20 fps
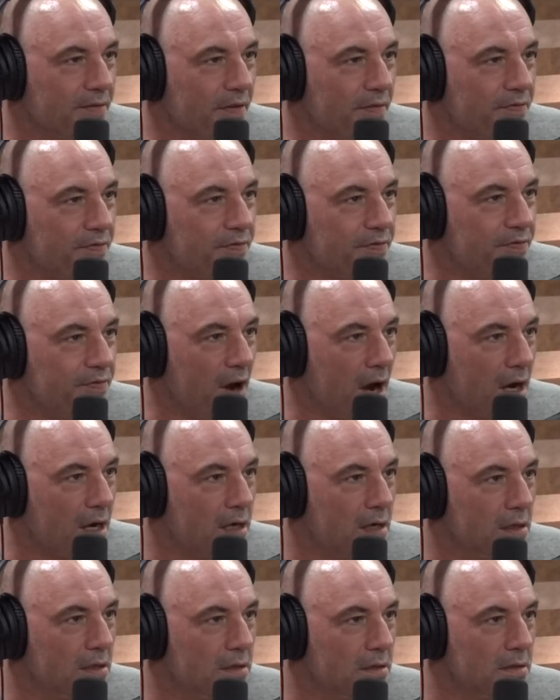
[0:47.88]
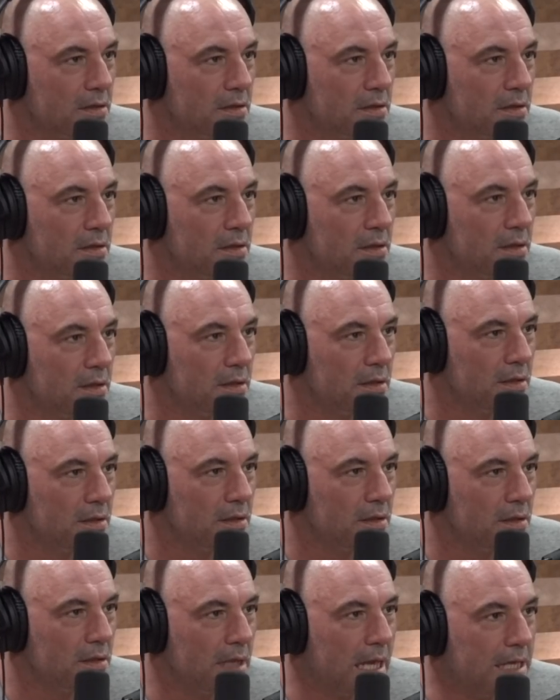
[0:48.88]
a fuck
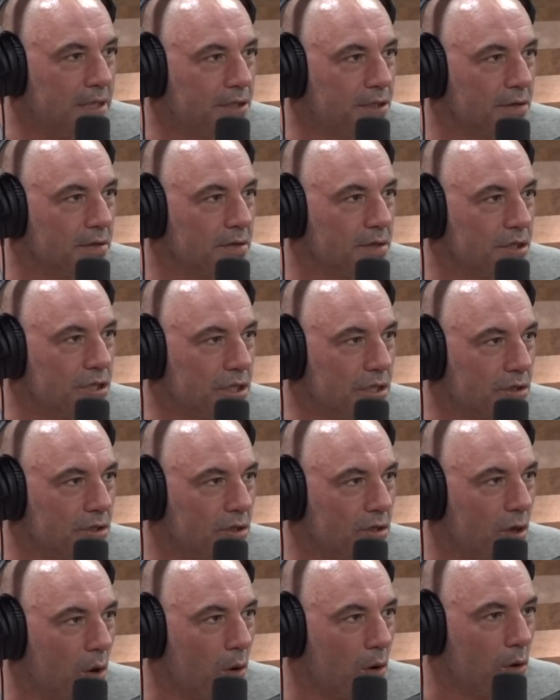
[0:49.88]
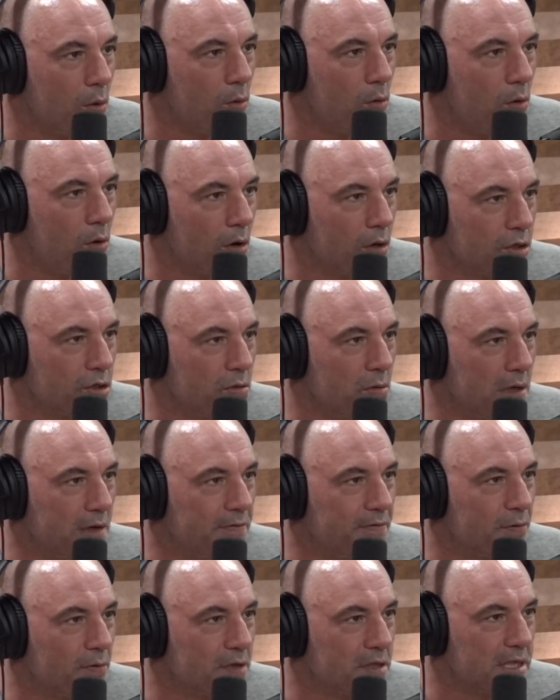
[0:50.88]
nature is just going to war
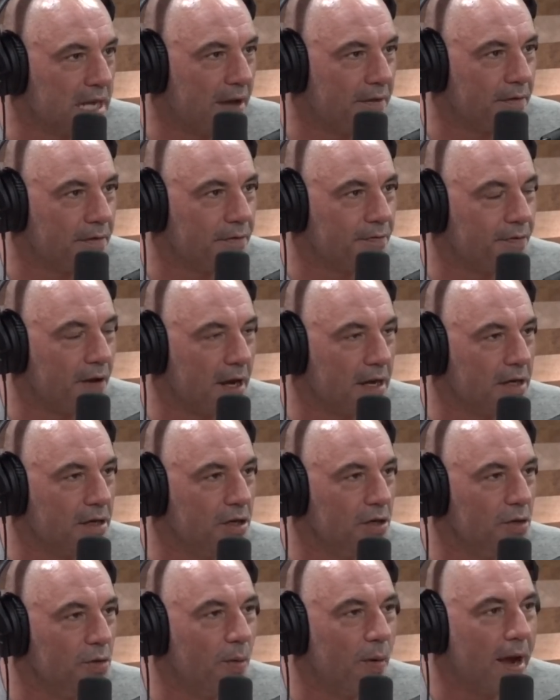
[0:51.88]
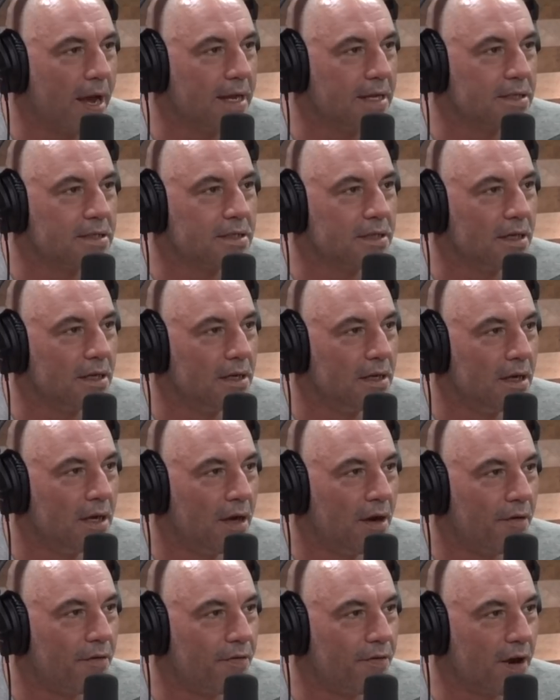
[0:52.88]
24 7, finding new ways to
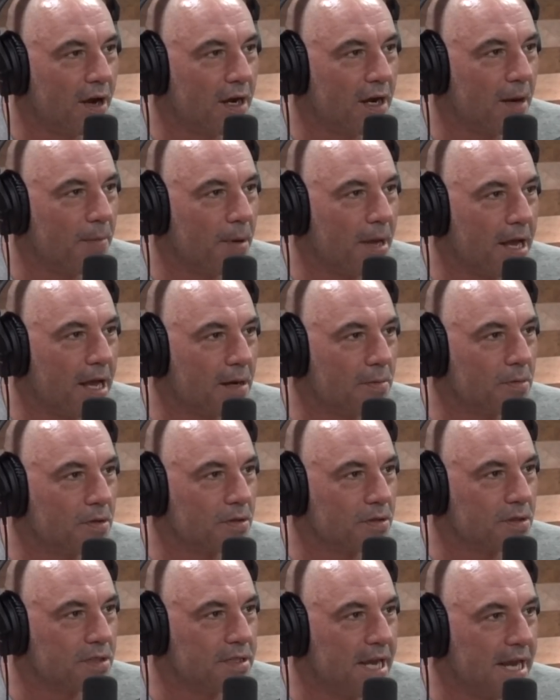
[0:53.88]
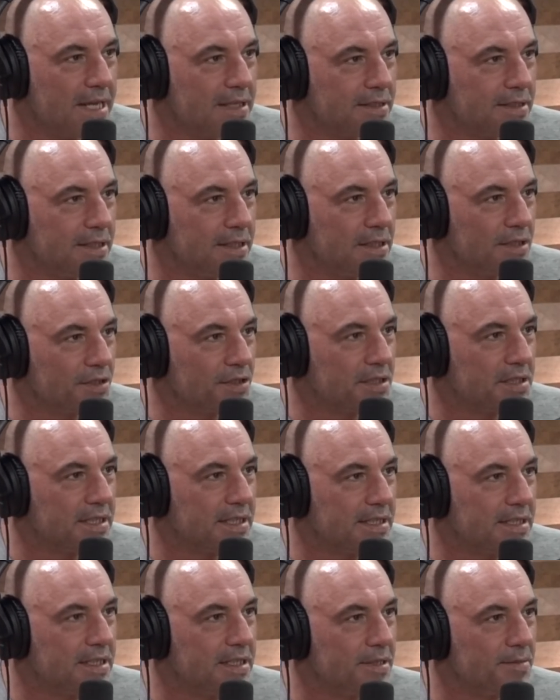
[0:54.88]
fuck up animals, testing their
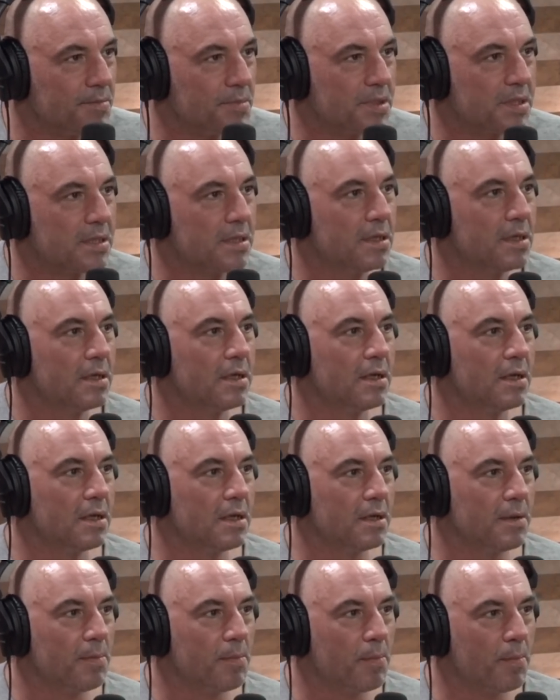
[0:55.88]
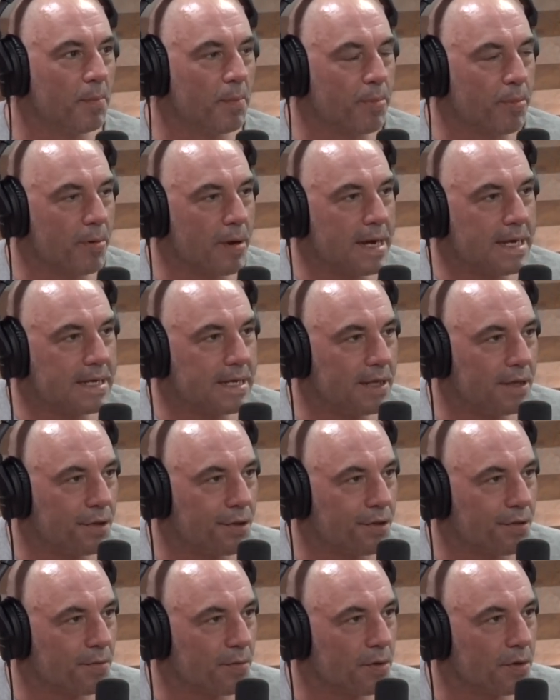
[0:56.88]
systems. Damn. Breaking
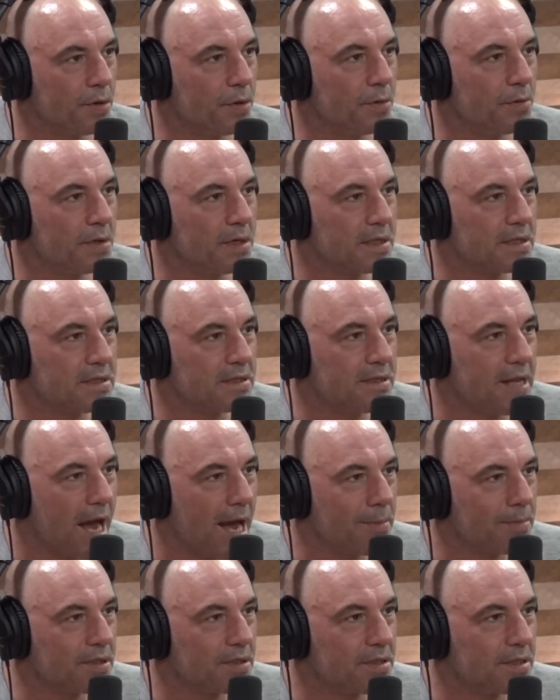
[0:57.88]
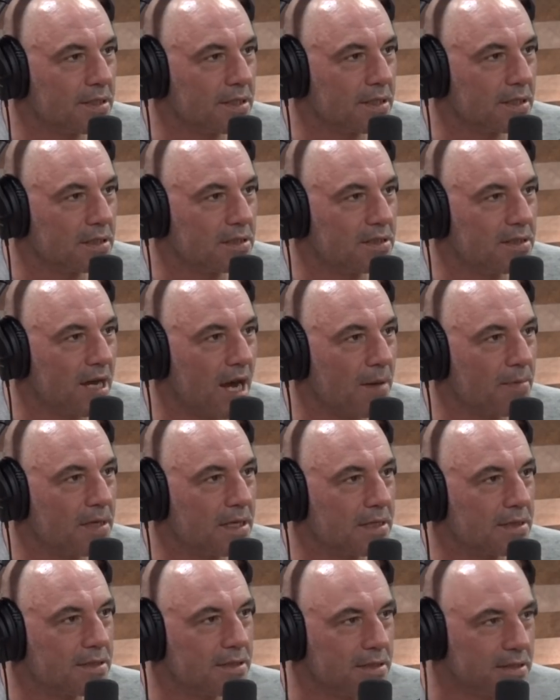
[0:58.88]
through and establishing
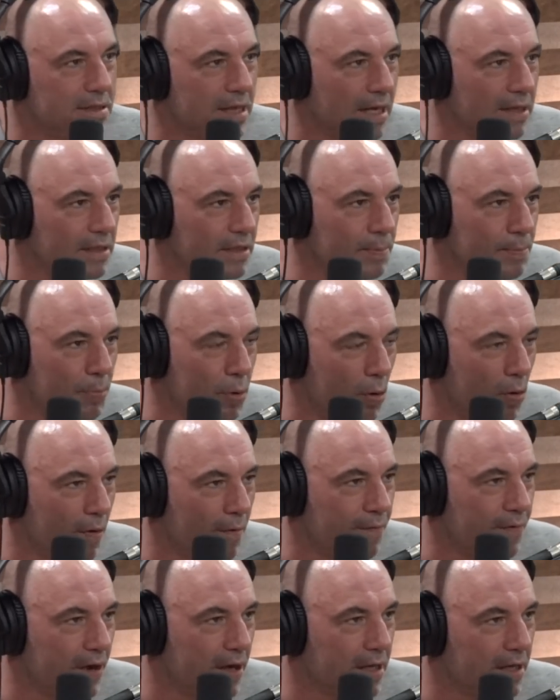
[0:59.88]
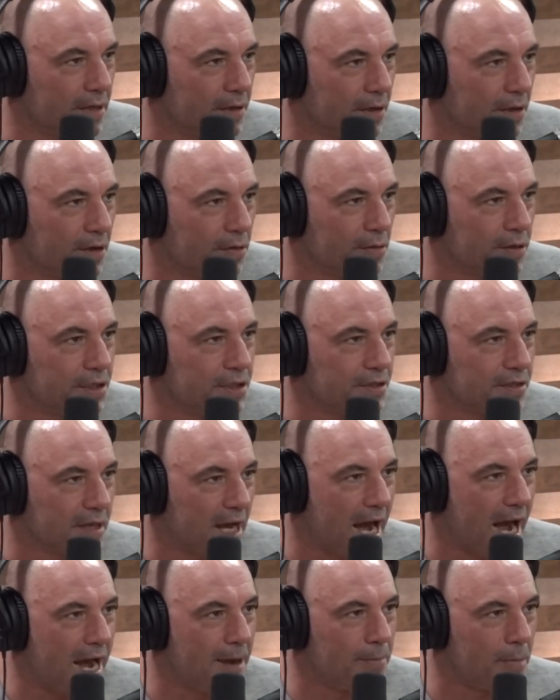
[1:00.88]
dominance inside this poor fucking creature's
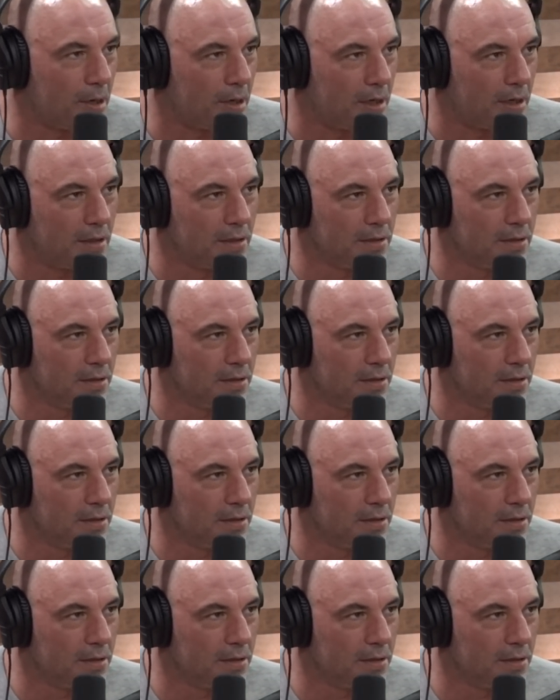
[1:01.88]
eyeball.